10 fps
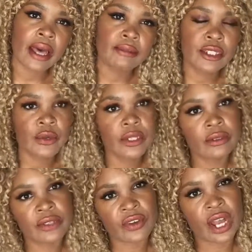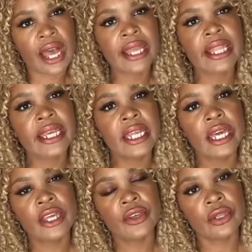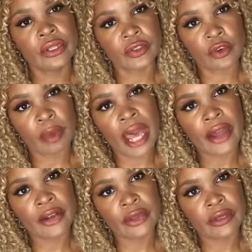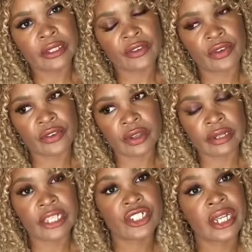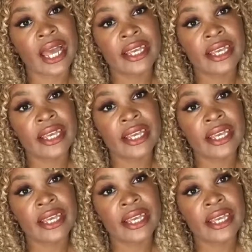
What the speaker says: So you can use it for highlight, you can use it for powder, you can use it for foundation.